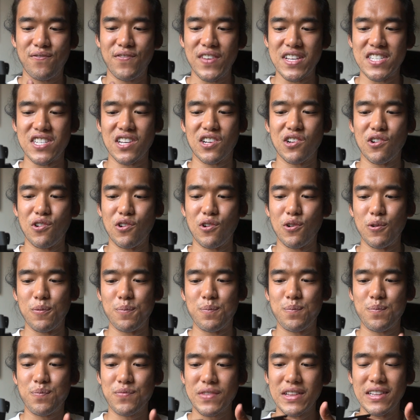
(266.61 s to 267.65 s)
physical
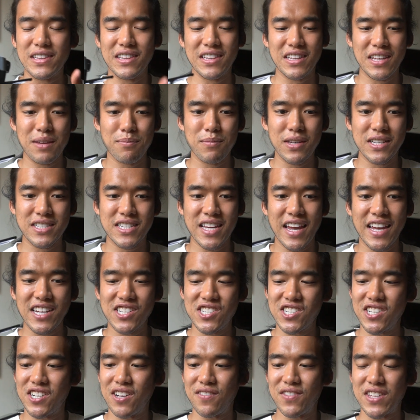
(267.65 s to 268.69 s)

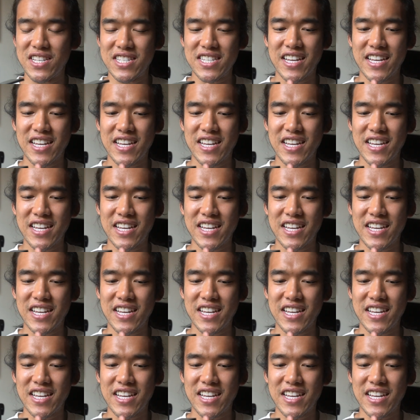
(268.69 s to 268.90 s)
limitation of this